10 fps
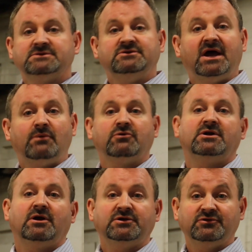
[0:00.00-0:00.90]
So now we're
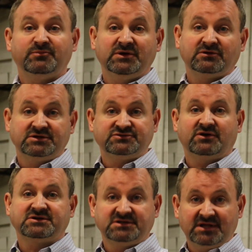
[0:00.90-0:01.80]
in our YouthBuild
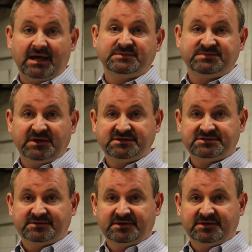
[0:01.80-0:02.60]
Construction Lab space.